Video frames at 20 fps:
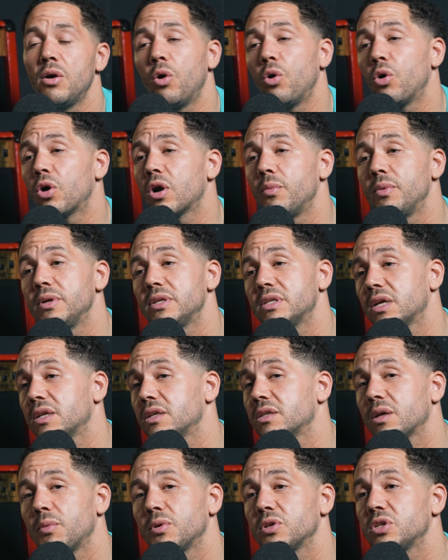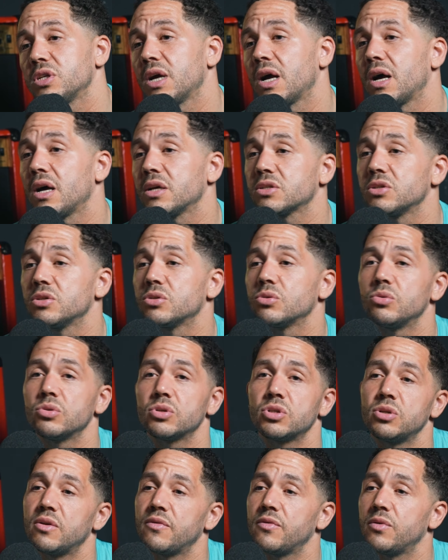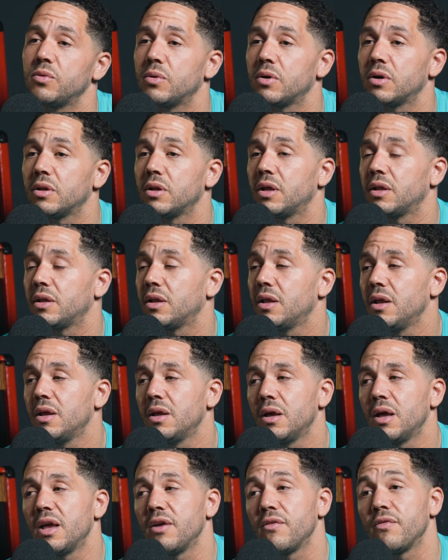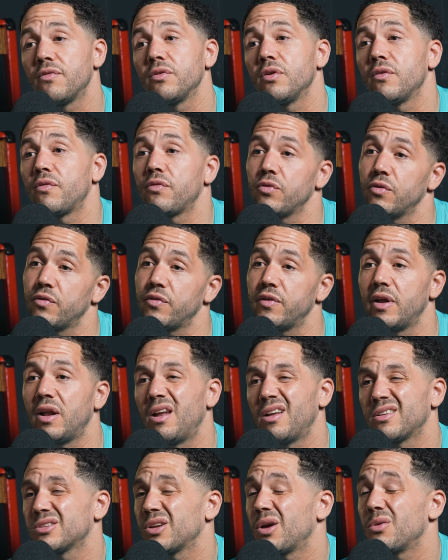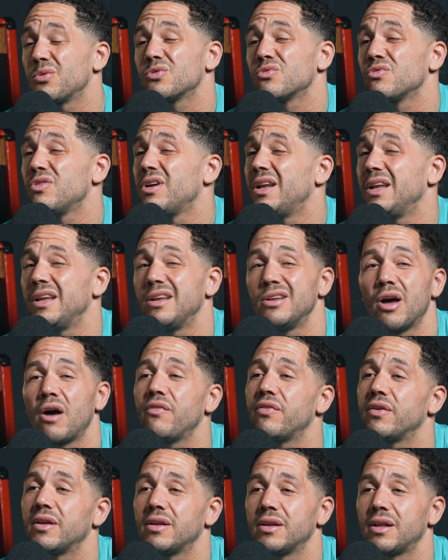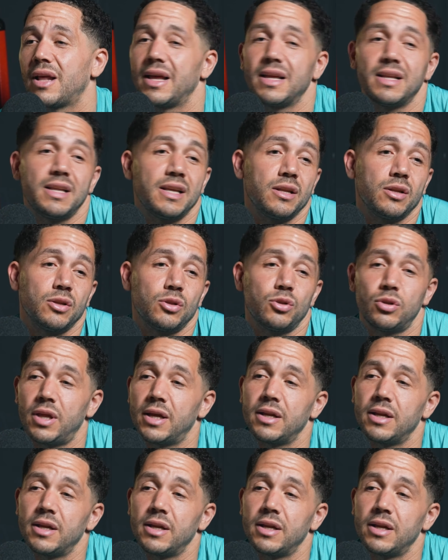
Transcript: Or can we send someone to your house and talk to you if you want? And if you're feeling it. So it was really nothing. Mm.